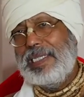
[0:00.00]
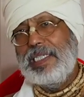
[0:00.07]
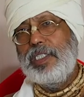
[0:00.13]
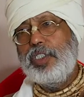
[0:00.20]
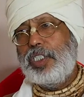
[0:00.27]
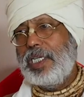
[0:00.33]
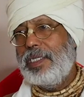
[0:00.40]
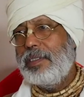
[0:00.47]

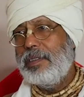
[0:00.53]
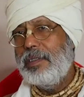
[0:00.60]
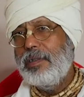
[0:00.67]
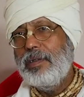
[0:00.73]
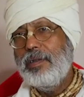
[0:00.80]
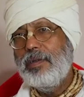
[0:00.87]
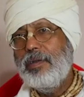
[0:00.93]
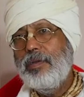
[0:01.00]
attention?
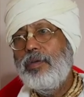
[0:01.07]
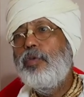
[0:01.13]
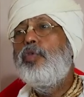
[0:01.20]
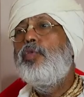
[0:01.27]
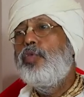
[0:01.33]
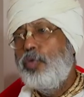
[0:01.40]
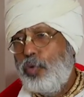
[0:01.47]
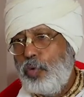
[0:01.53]

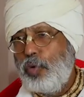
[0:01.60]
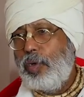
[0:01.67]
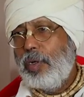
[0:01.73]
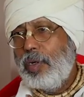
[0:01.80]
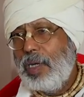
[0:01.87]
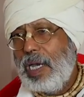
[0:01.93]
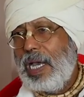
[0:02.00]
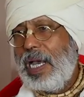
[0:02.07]
Who?
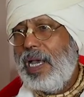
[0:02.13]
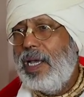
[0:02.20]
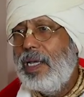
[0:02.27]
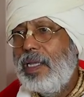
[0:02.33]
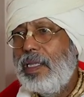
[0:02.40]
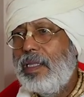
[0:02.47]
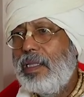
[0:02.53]
Eh?